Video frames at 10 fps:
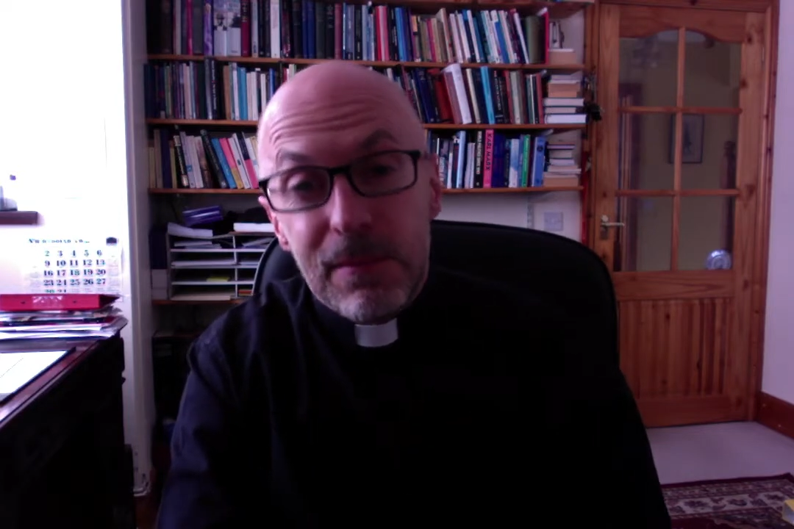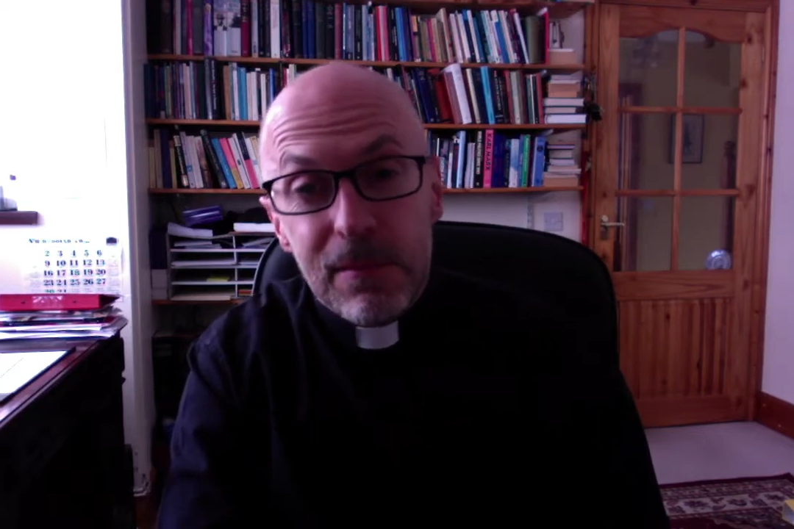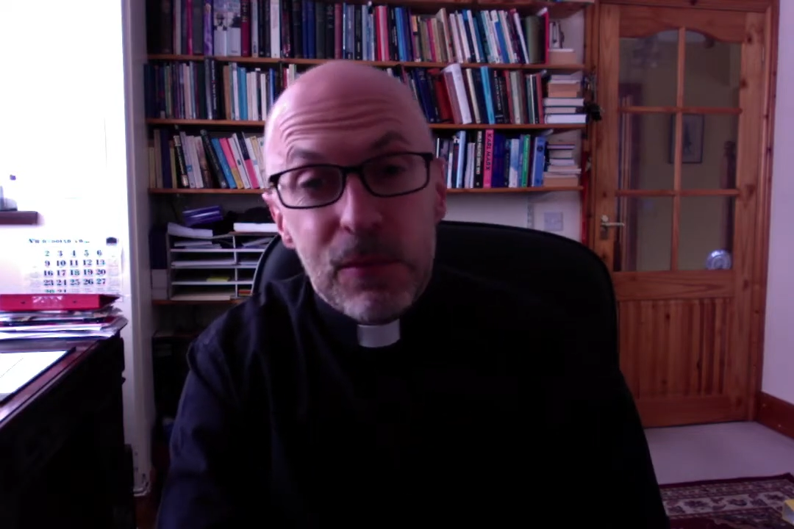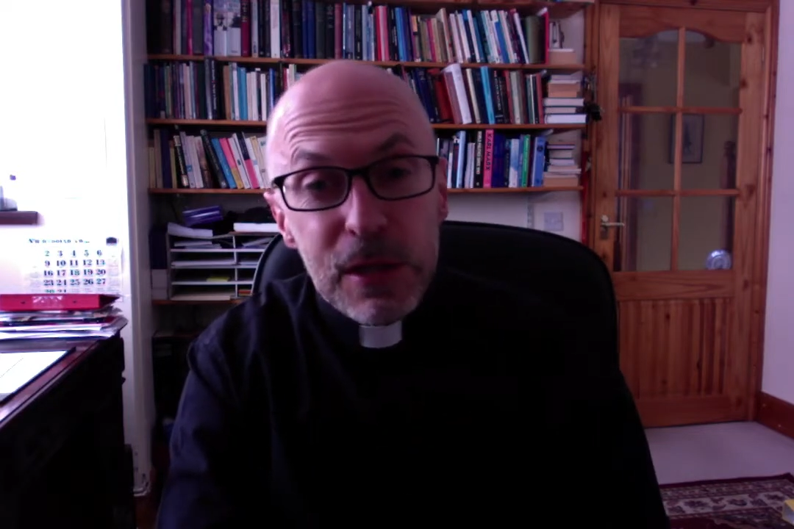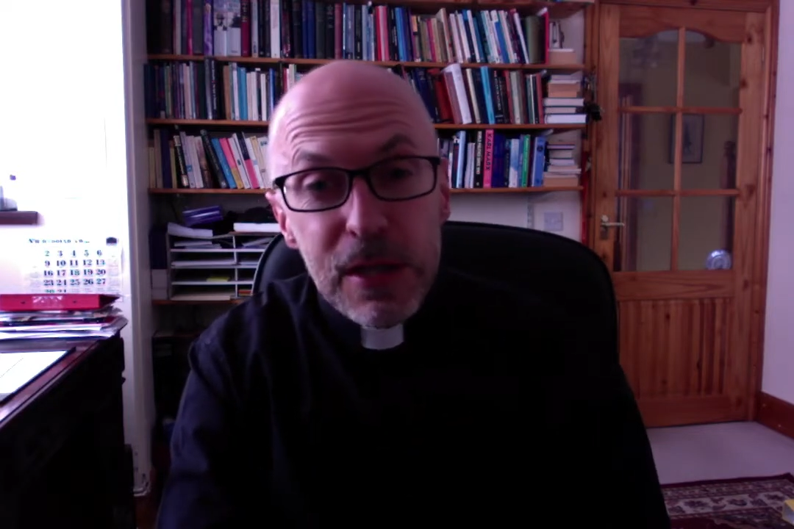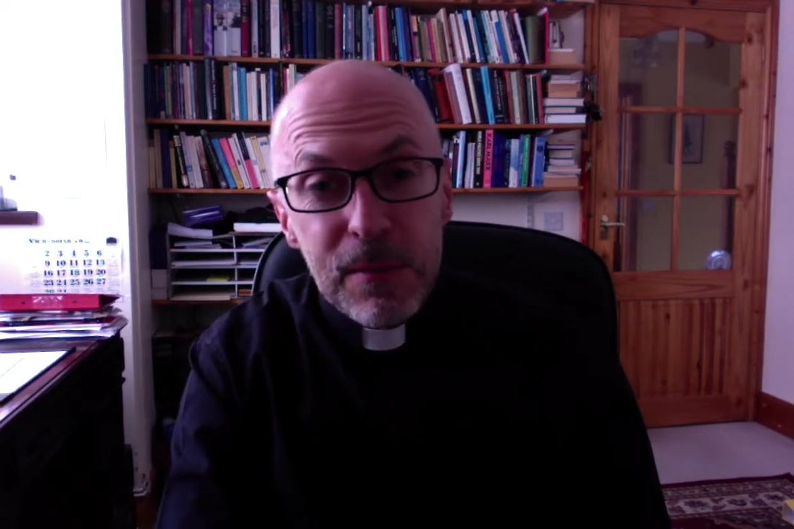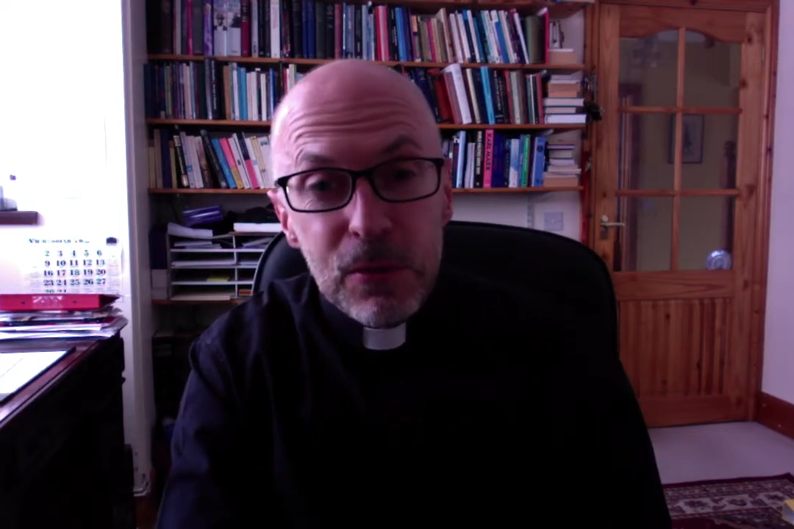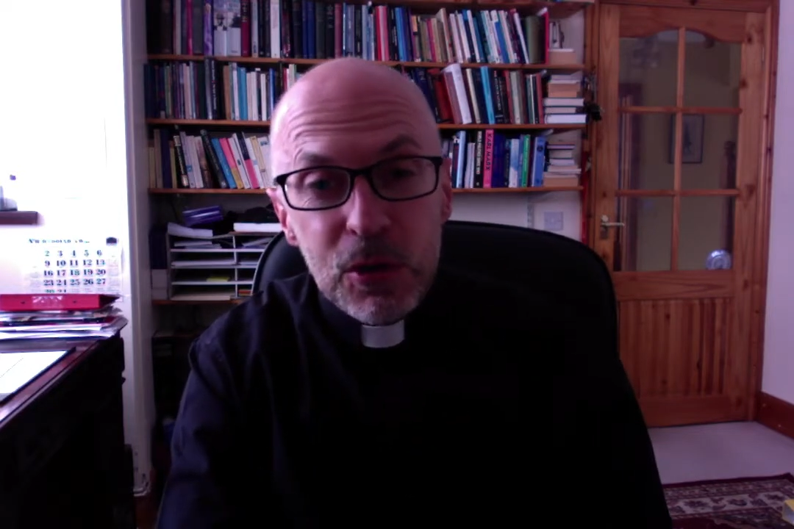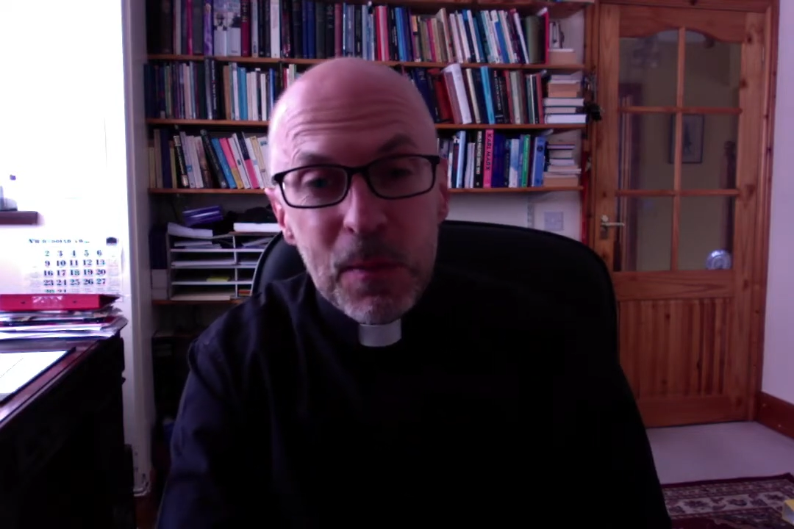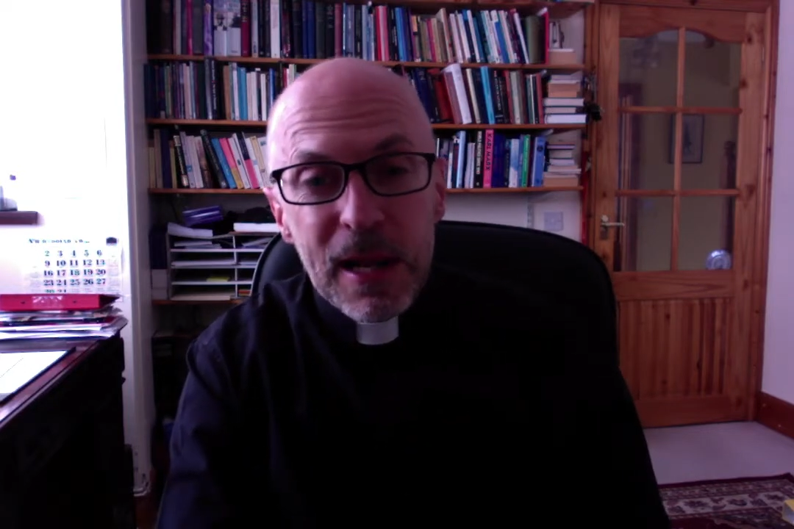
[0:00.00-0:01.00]
was in the
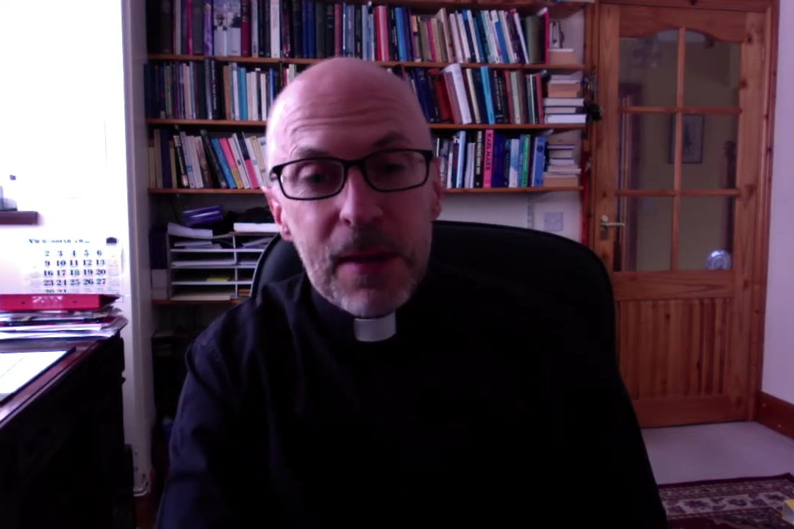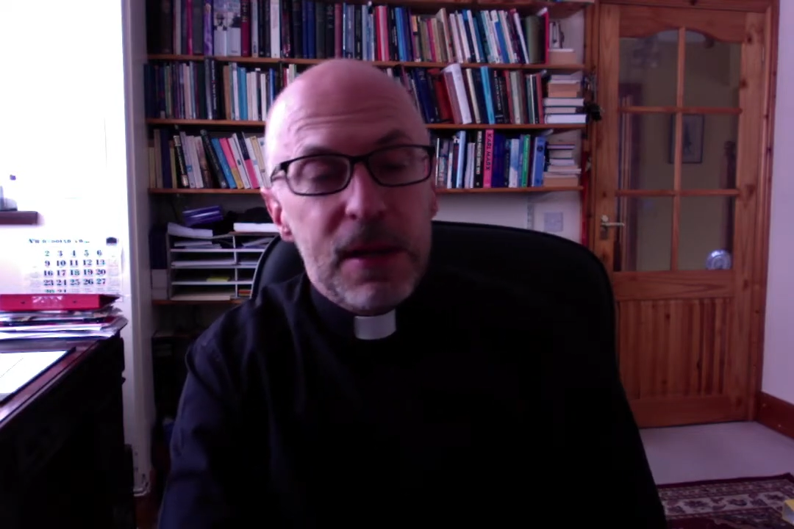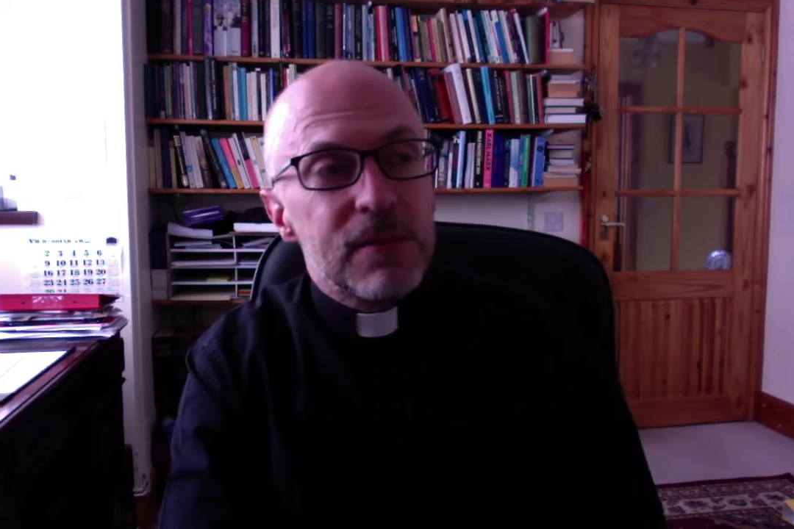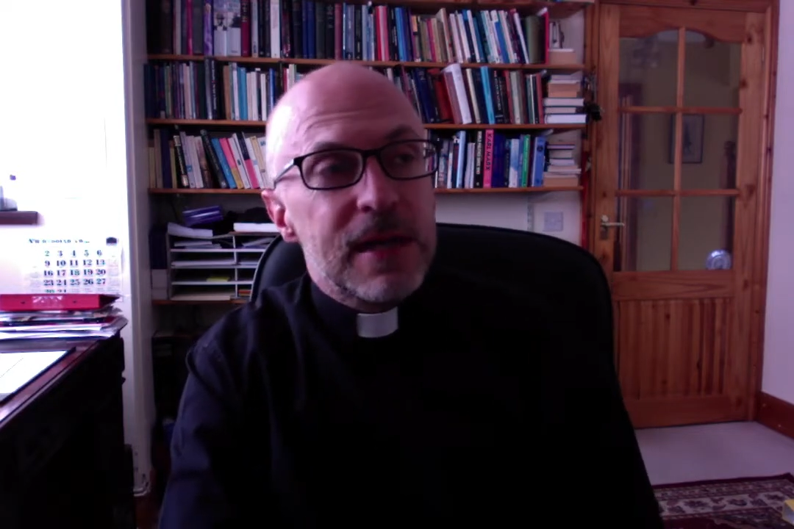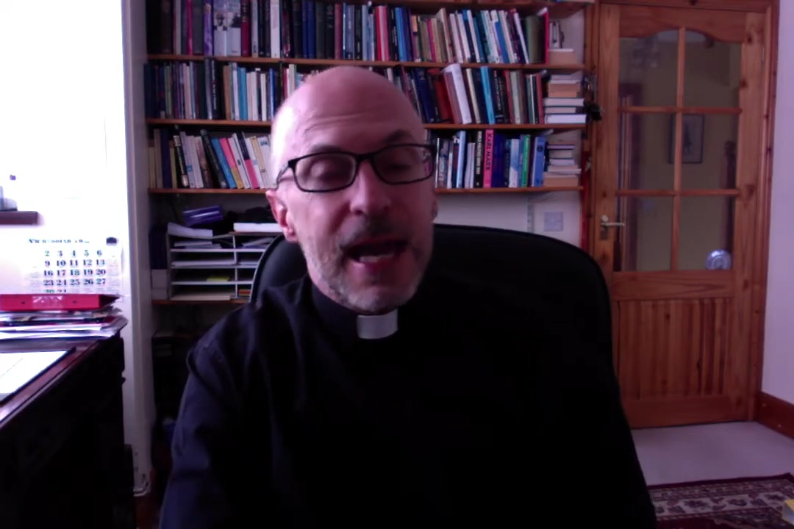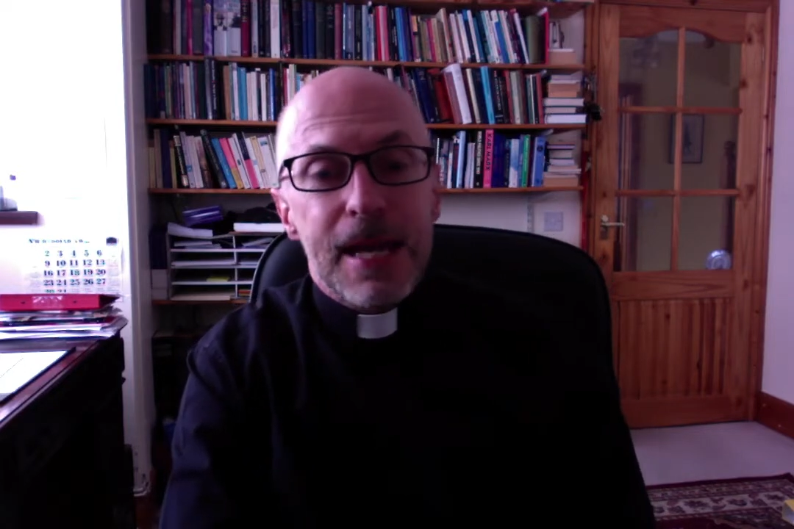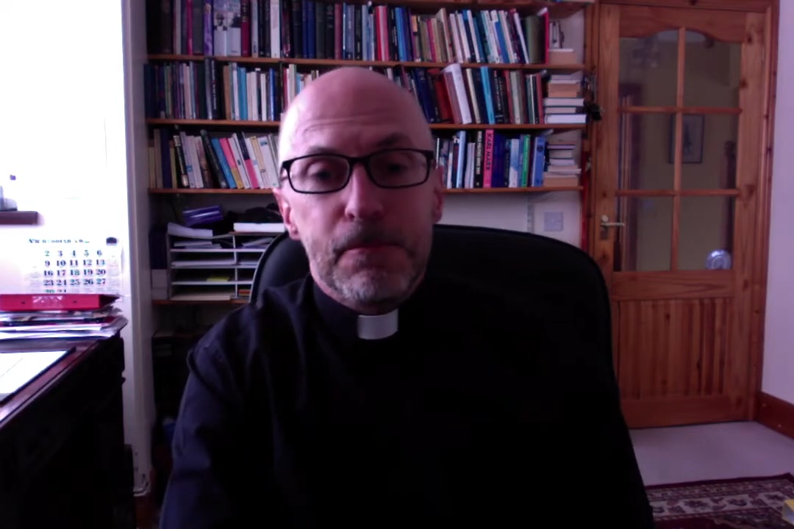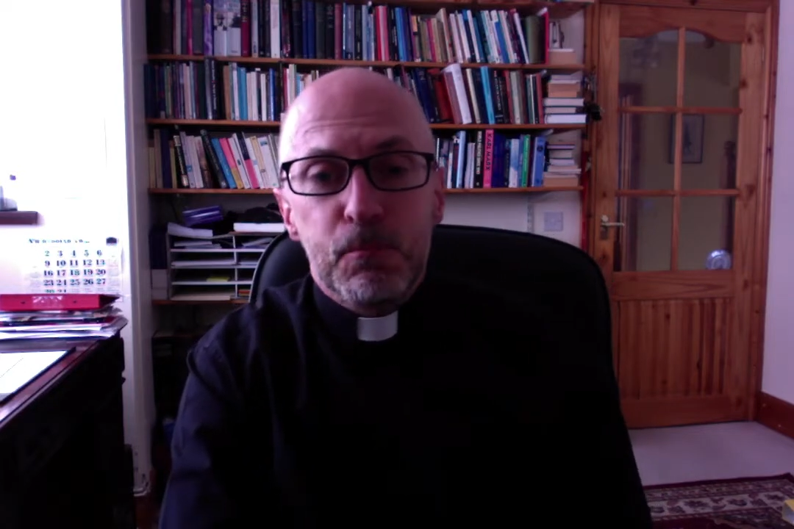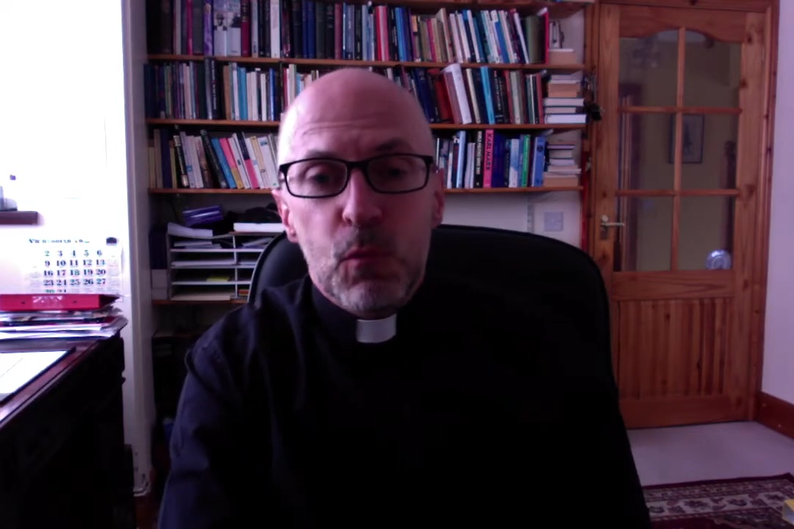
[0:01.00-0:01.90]
mood to play a bit of a game.